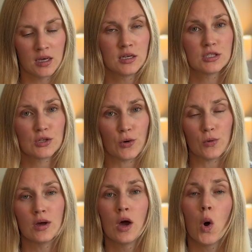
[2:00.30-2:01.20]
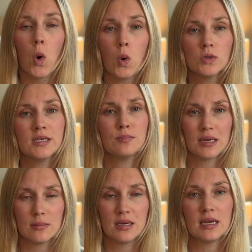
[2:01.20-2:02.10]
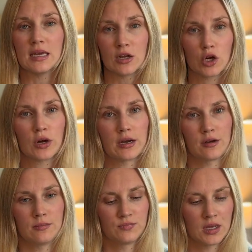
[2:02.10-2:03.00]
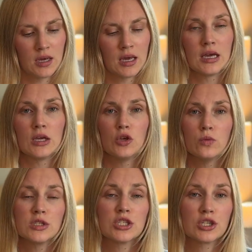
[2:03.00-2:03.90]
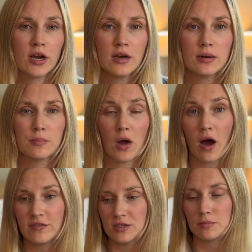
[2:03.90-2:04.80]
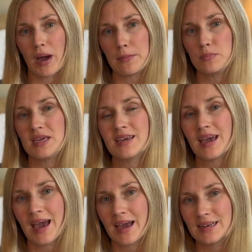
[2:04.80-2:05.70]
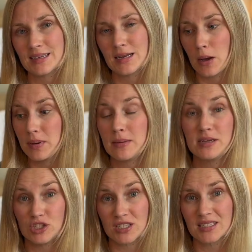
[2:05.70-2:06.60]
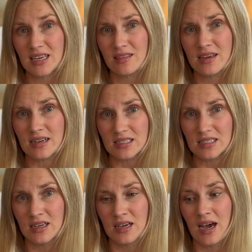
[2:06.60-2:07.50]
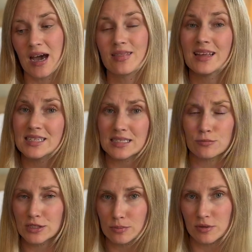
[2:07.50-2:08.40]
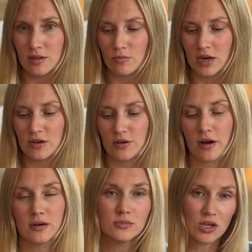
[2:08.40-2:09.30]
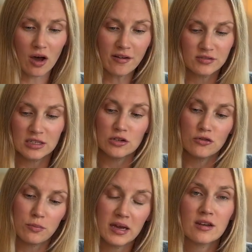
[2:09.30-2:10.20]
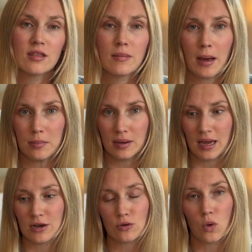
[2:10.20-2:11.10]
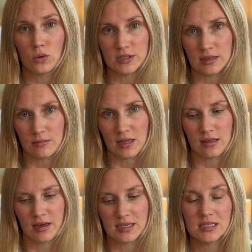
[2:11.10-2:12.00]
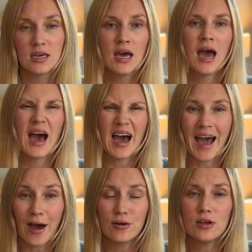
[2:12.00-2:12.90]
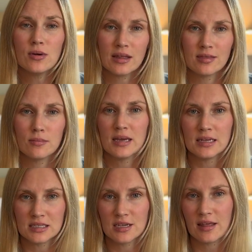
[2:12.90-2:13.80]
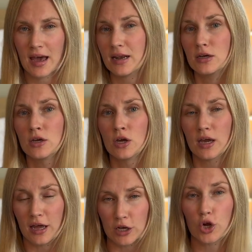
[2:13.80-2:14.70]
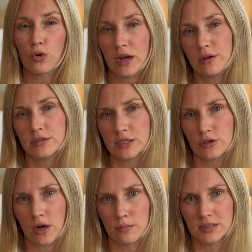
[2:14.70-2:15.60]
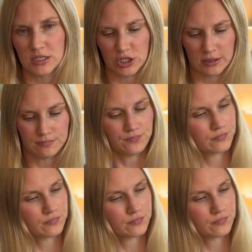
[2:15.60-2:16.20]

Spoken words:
So, holding baby in a cradle. You would start often by being handed a baby just like this. Unless someone's put them right in your arms, often you've picked them up and you're holding them like this. How do you get them into that kind of cradled in your arm position?